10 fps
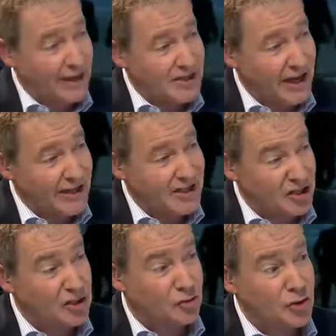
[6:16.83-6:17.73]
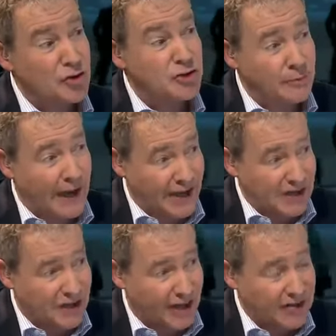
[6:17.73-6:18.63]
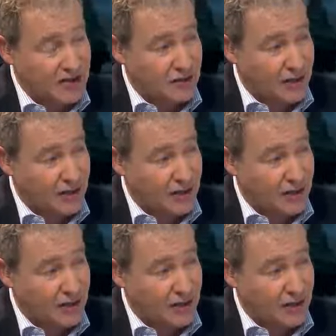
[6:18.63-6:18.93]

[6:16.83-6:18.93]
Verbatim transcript: last night's crucial match against